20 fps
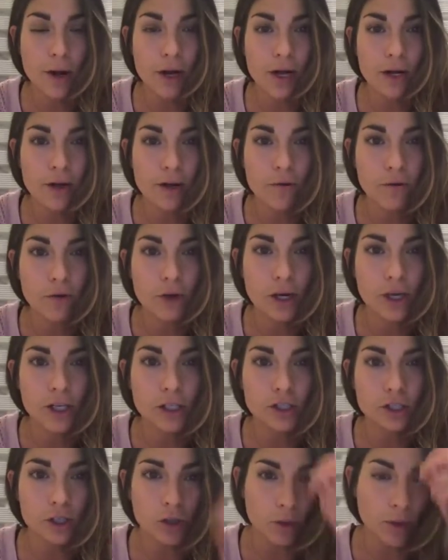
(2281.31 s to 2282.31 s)
Wonder if we
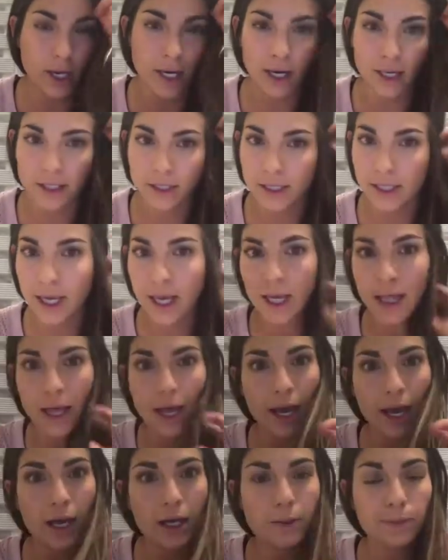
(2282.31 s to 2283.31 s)
could do it and say
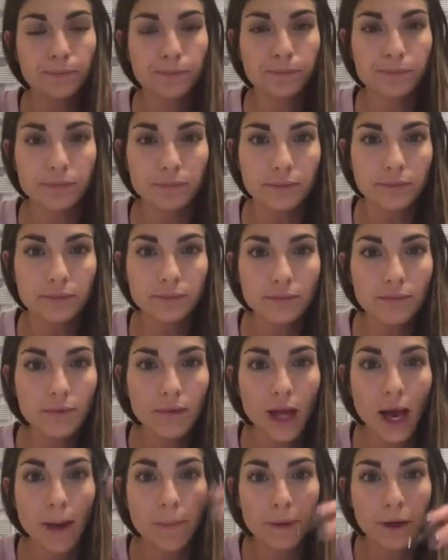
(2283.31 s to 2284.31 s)
like
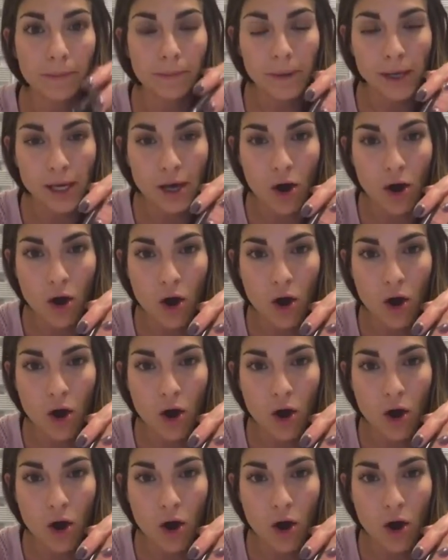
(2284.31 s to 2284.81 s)
I'm gonna be